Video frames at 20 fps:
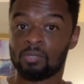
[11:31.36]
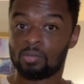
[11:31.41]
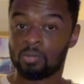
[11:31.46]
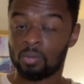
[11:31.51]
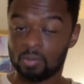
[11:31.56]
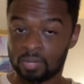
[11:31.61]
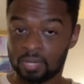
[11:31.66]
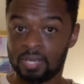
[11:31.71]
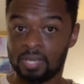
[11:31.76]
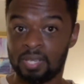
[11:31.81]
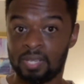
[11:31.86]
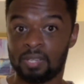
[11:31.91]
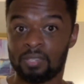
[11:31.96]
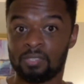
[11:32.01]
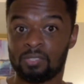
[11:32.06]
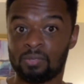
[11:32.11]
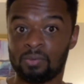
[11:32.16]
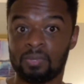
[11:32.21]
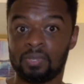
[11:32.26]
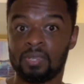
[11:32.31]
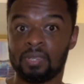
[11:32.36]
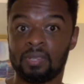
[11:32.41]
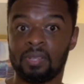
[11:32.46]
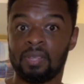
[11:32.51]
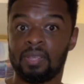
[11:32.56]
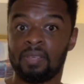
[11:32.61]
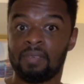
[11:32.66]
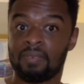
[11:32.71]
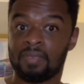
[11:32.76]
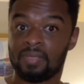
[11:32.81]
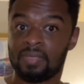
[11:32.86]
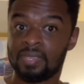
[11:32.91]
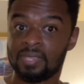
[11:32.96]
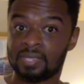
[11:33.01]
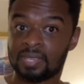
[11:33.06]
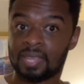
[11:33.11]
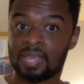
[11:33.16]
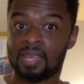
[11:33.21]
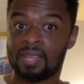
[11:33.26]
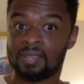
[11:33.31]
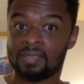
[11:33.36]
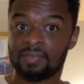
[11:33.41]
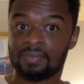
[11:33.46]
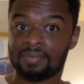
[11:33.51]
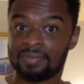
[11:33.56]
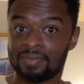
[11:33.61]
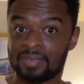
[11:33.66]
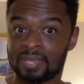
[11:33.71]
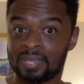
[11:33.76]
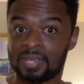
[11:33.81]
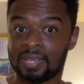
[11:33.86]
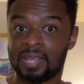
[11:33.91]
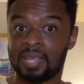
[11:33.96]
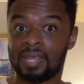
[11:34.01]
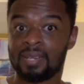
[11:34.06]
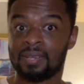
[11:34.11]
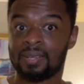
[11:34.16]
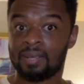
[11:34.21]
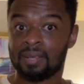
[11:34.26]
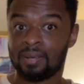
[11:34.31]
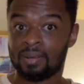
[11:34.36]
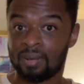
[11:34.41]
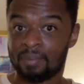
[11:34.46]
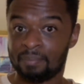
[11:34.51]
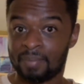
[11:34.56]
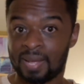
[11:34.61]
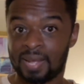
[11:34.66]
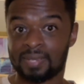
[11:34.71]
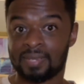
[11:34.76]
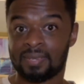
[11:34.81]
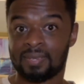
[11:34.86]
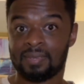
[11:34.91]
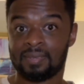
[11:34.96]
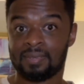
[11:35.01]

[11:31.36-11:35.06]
totally unsuited for this kind of frontline combat.